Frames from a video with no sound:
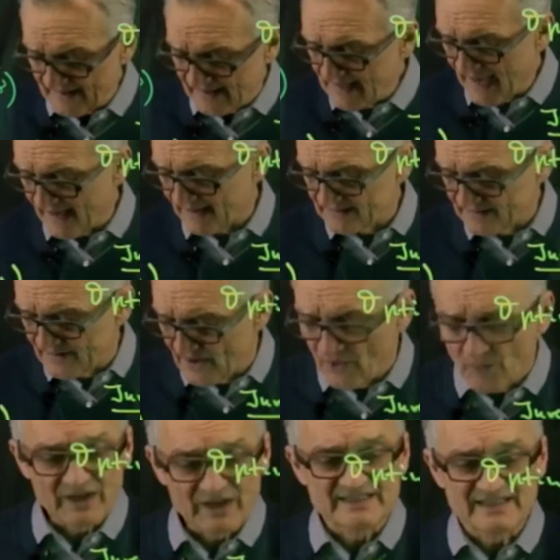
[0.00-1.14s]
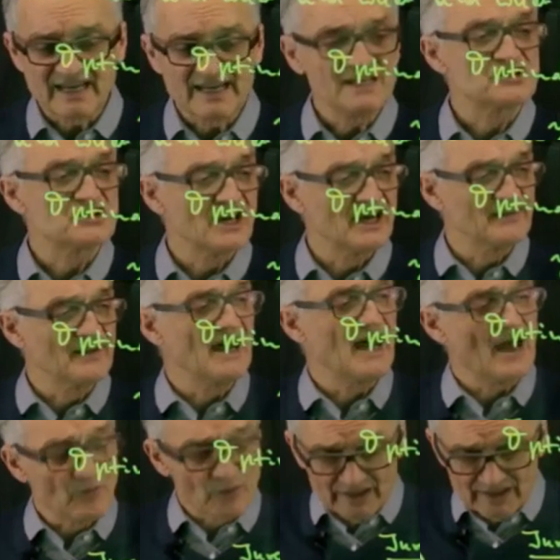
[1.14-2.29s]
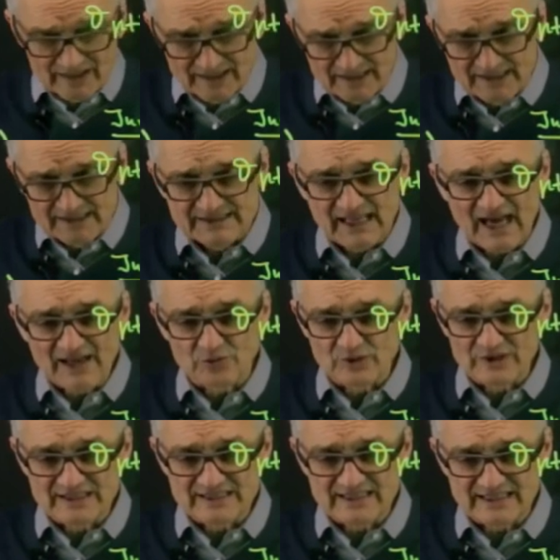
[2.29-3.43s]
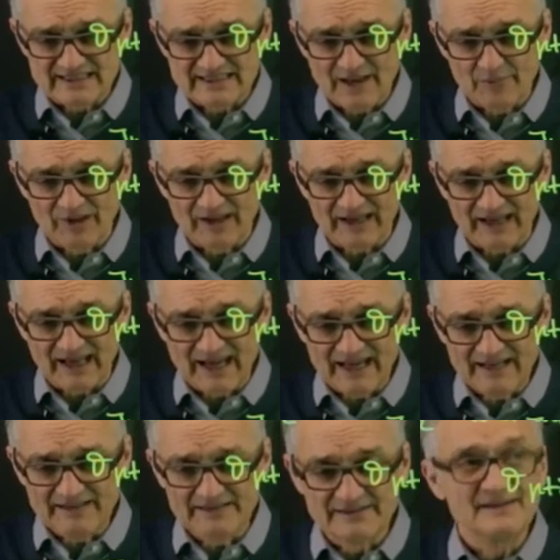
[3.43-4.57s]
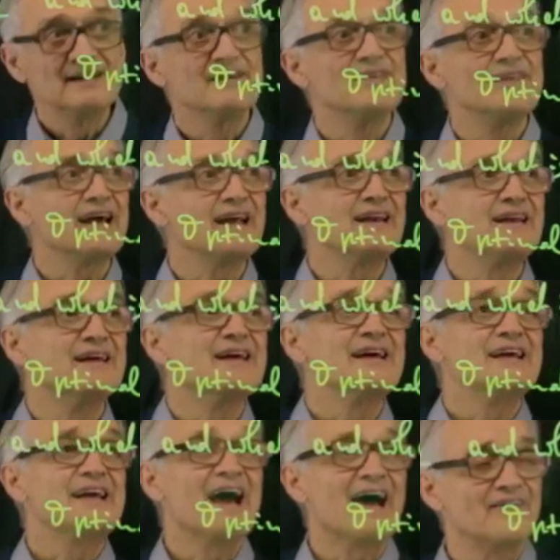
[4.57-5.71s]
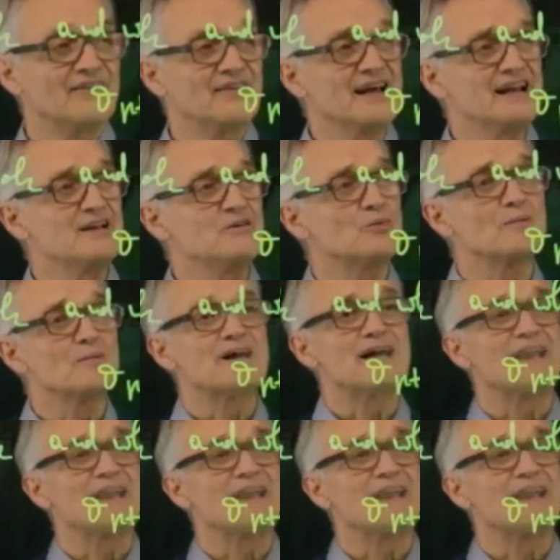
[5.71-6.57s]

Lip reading: yeah, we see each other. I will start with this example again. Then it will be a